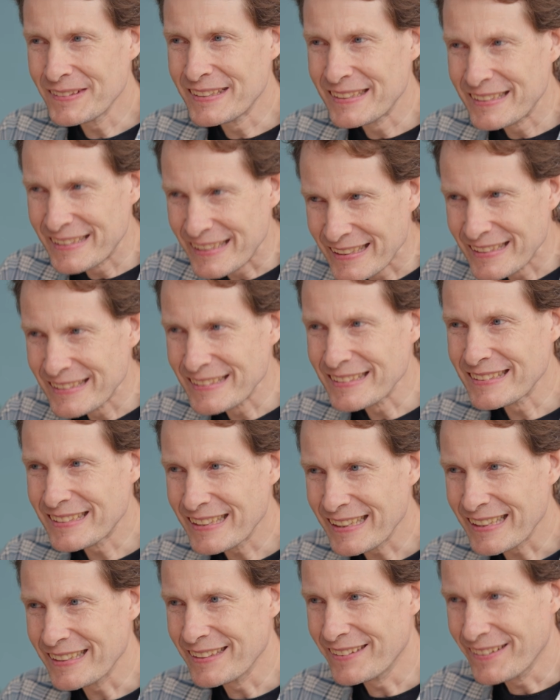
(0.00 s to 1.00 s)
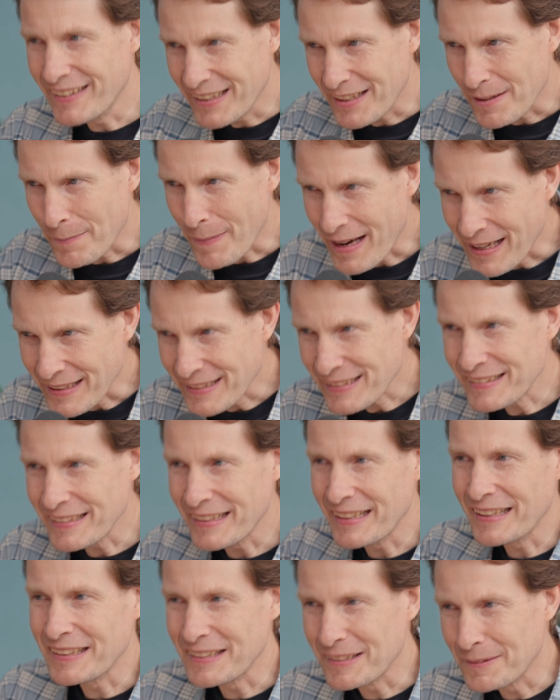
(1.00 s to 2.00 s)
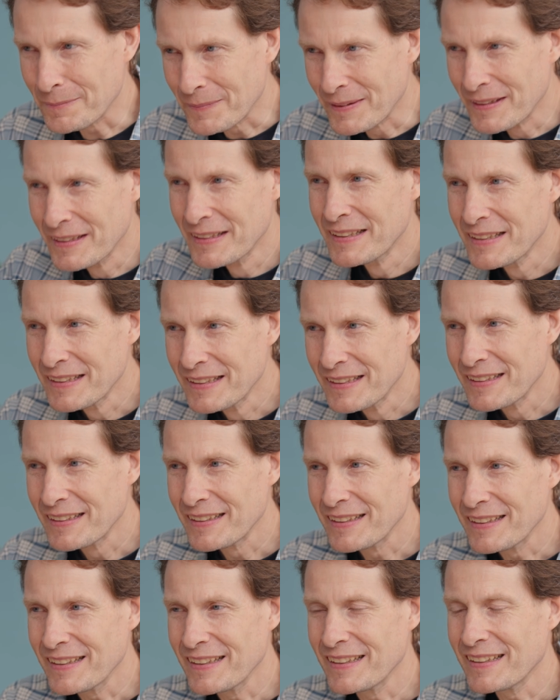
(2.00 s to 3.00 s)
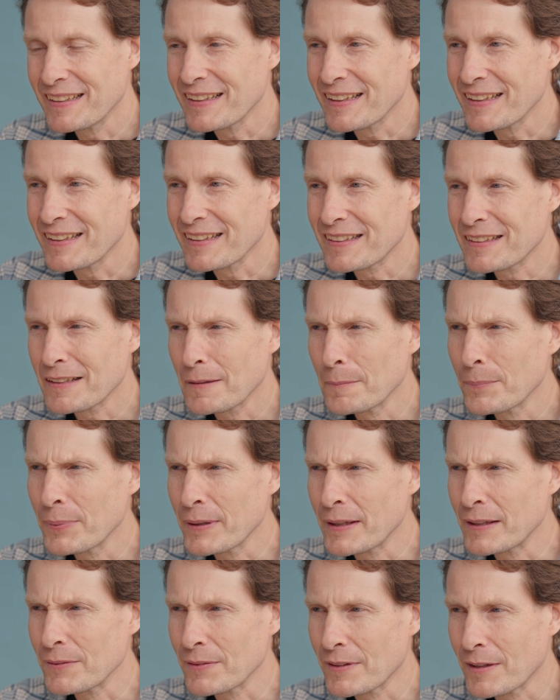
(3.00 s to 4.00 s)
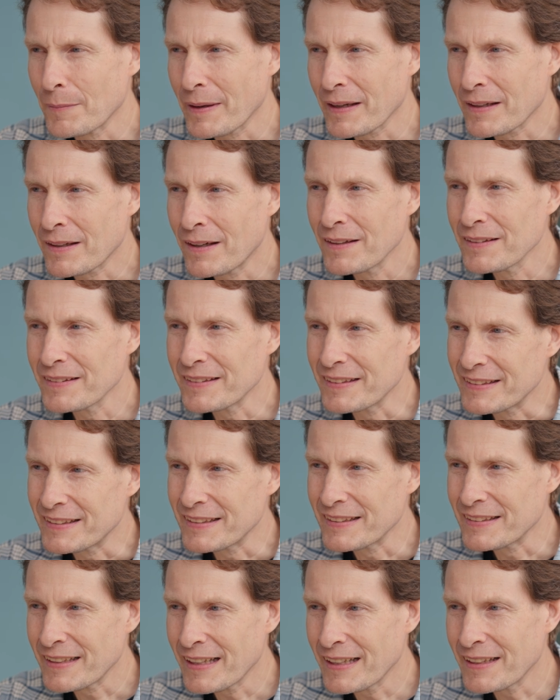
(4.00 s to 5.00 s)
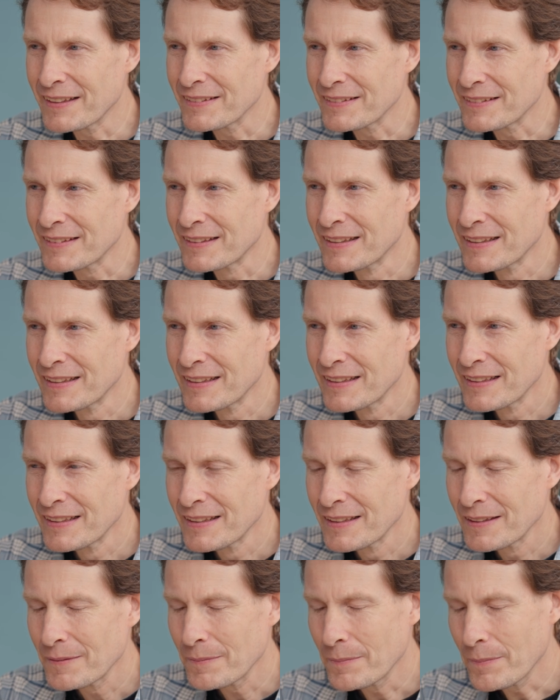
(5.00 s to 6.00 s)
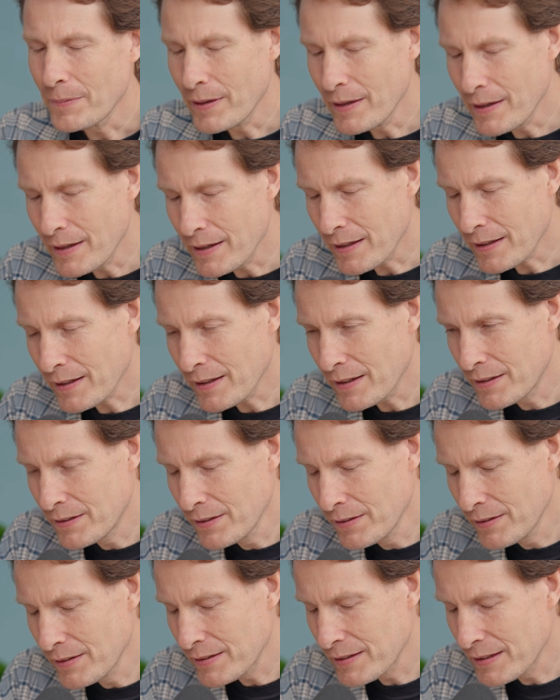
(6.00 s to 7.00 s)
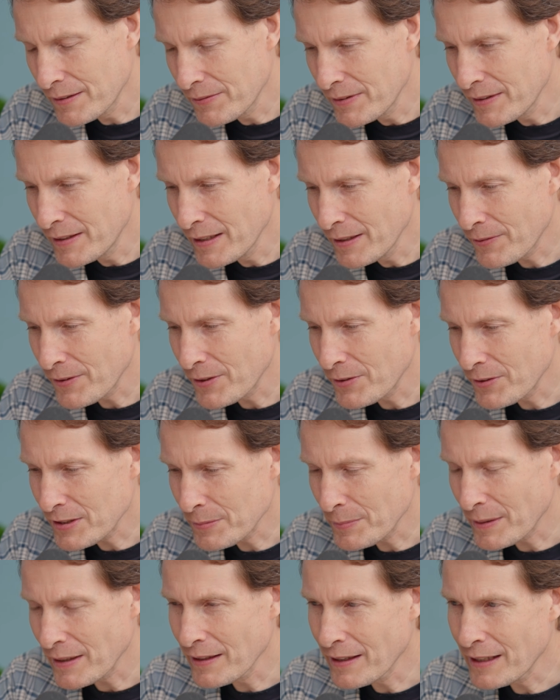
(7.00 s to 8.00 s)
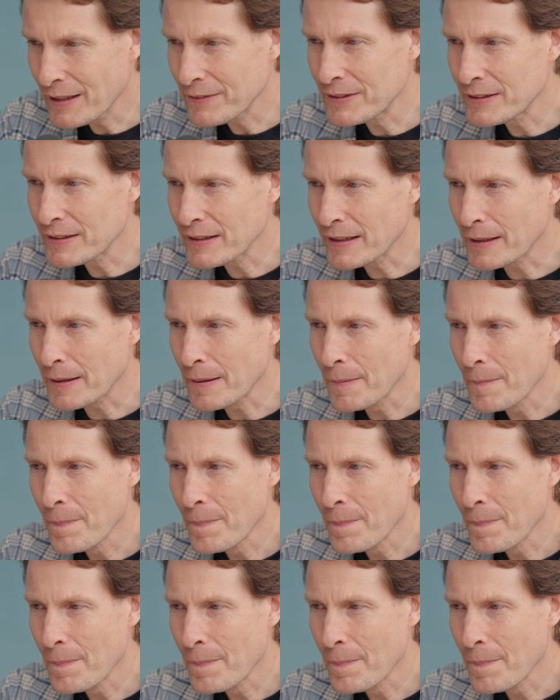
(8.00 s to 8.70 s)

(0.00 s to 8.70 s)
single day during the bath cleaning them. And I complained to one of my colleagues in town, man, I got to do this every day for the rest of my life. He's like,